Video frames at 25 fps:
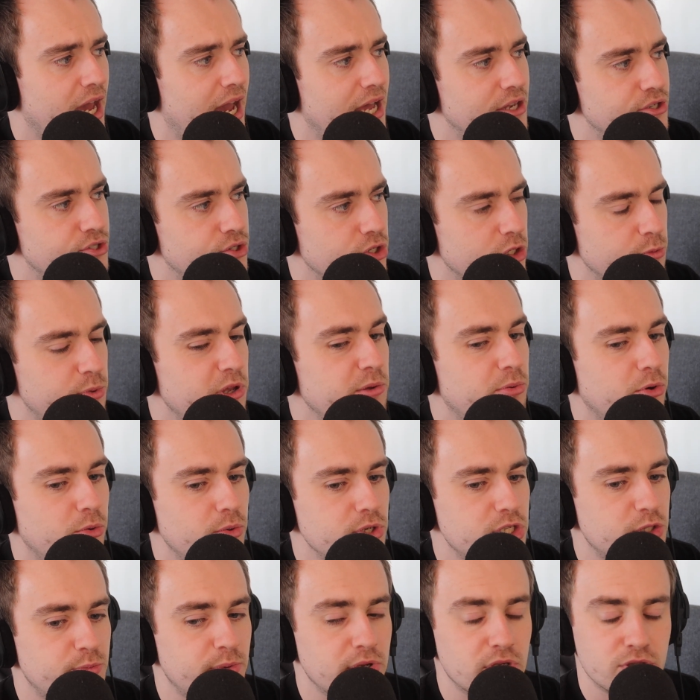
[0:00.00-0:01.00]
And so the people
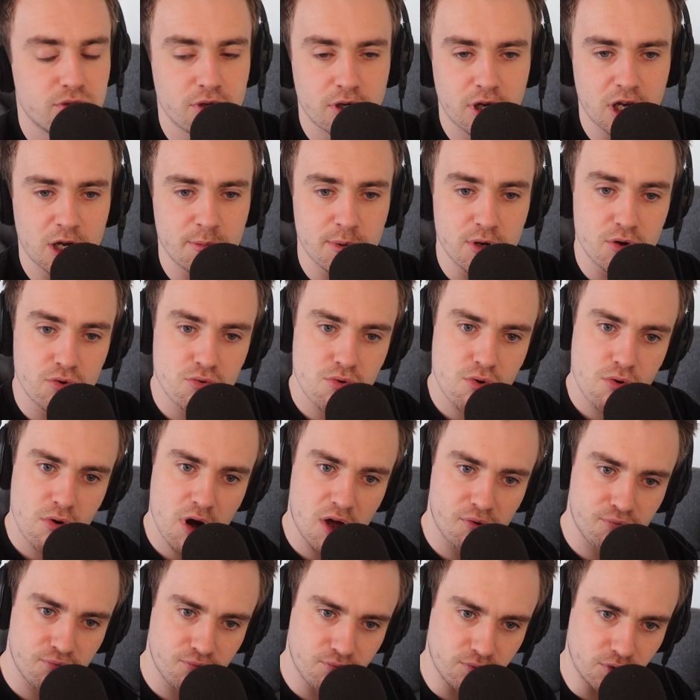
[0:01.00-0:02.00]
we speak to are going to be
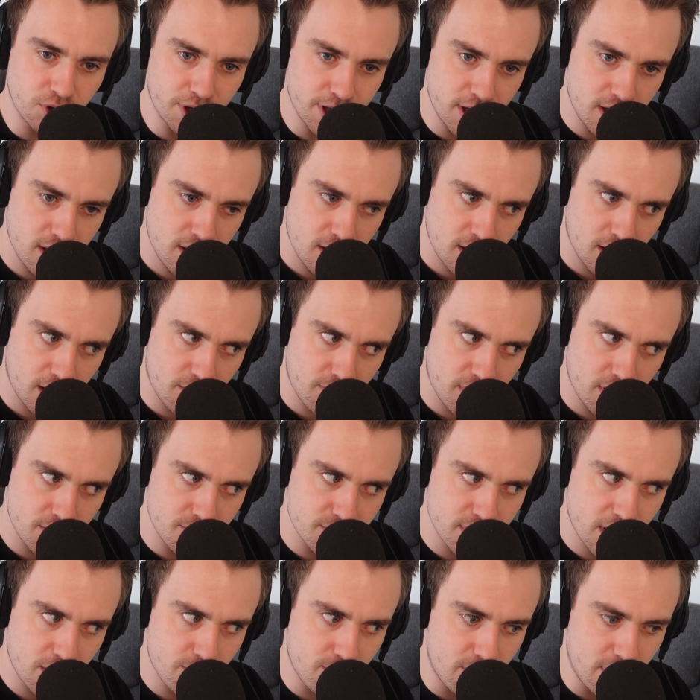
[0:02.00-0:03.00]
roughly
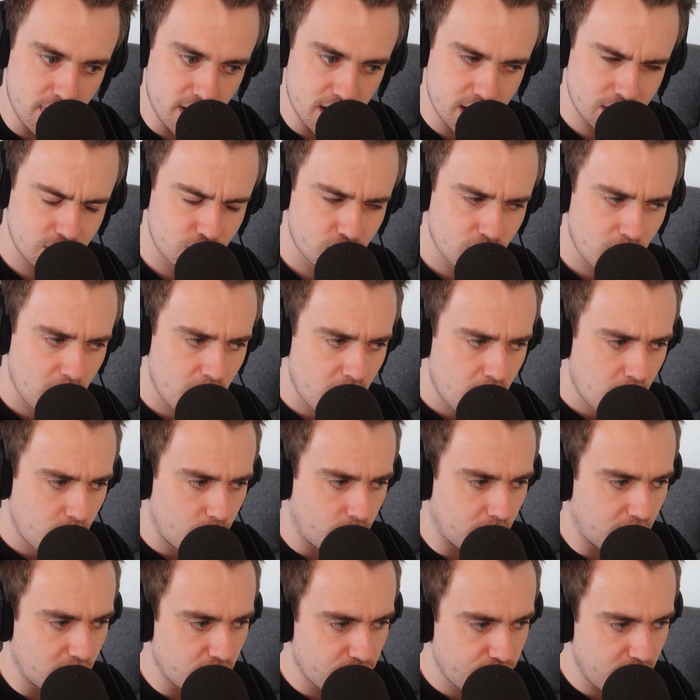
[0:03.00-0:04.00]
around our age.
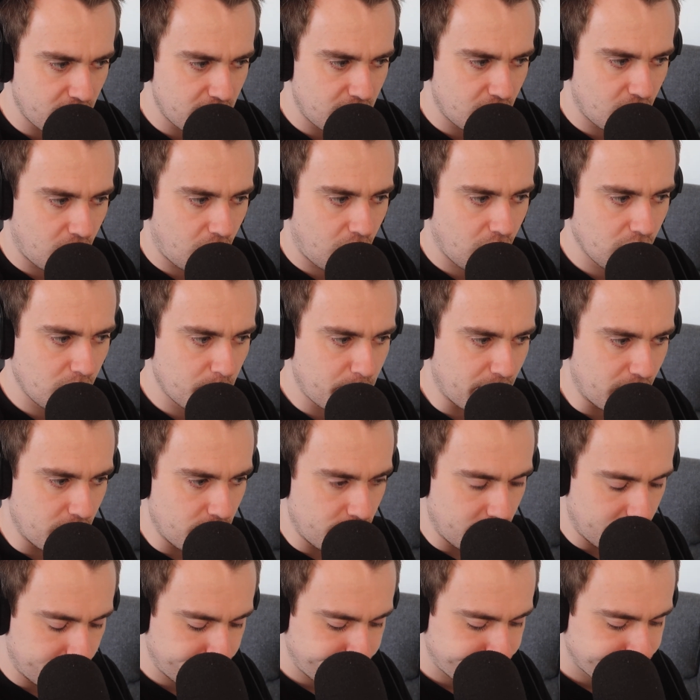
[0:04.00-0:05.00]
We're going to find out all
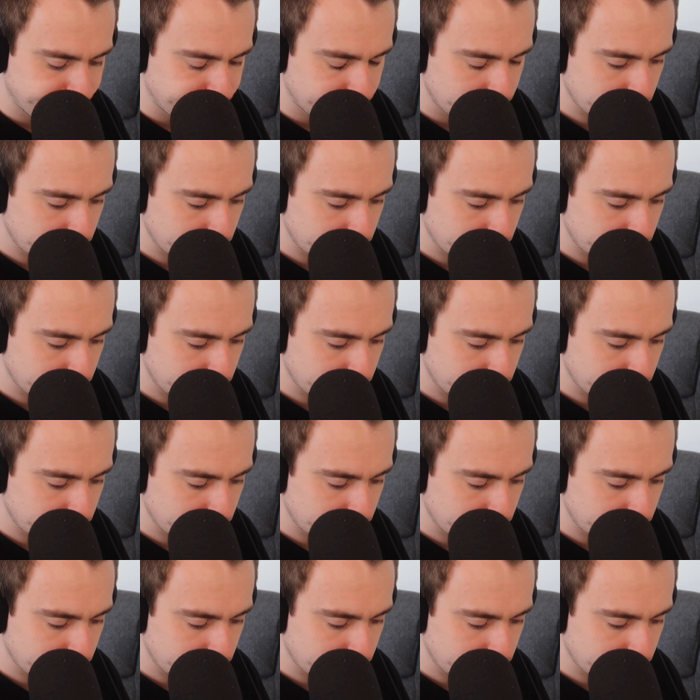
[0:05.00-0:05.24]
about them.